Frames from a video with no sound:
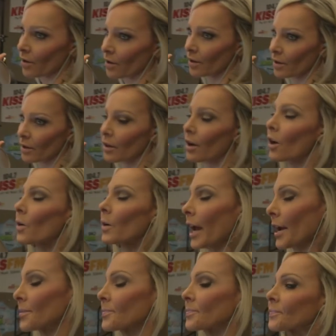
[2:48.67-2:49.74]
Right. And okay. now
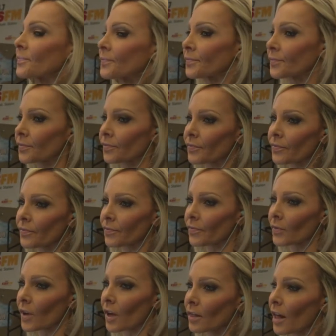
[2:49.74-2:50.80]
this dog became
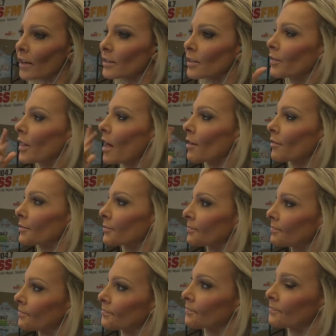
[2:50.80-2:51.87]
amazing and he was and we
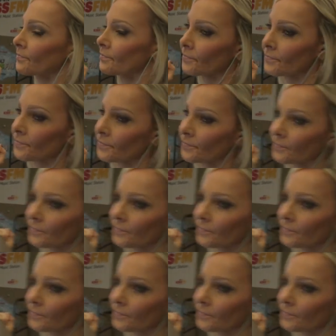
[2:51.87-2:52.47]
found a home for him yesterday